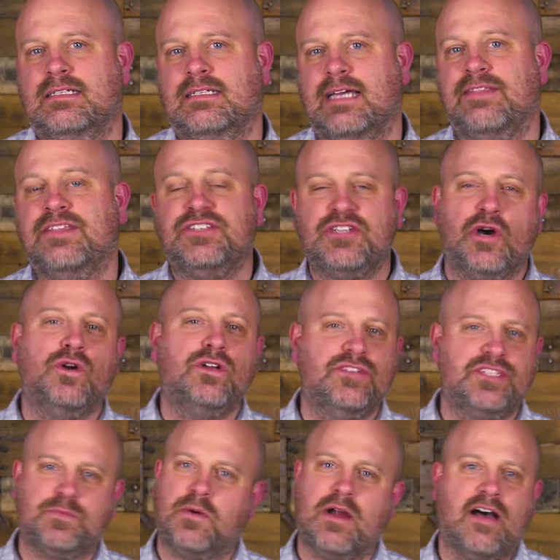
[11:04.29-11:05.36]
And the tone of
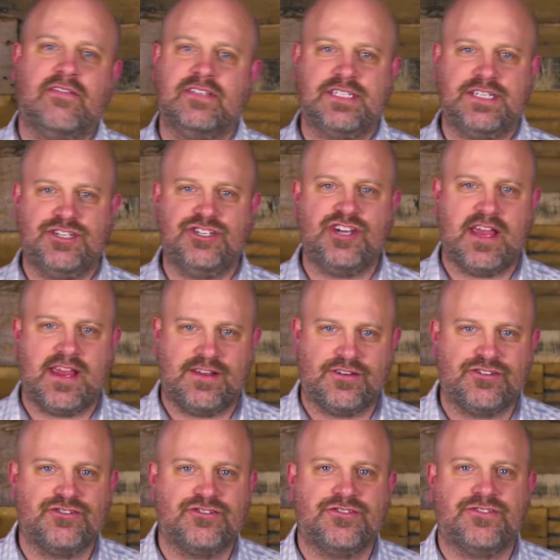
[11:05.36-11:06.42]
his prophecy
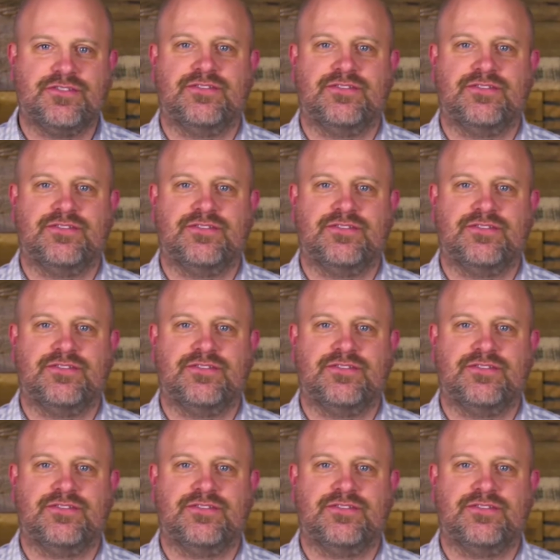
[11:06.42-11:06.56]
changed.